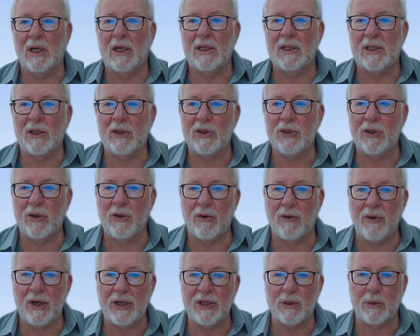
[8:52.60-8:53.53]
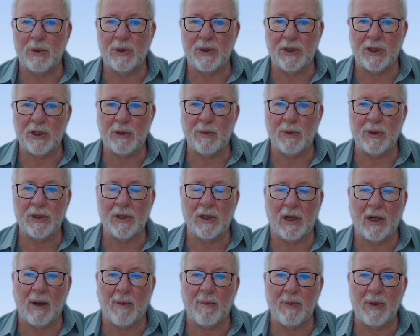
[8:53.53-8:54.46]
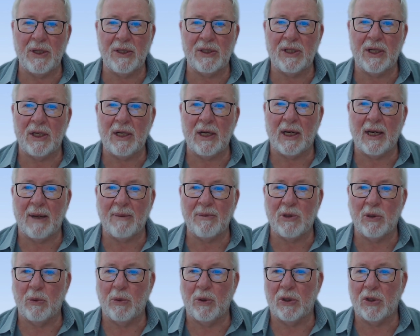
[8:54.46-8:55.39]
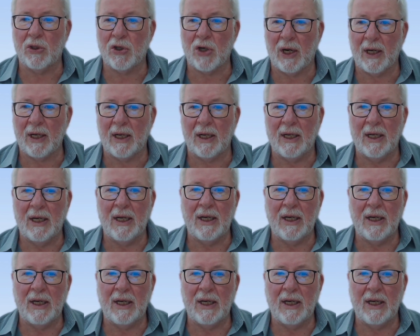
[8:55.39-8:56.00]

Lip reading: tells you the reason was dismissed. The company said he came to work drunk.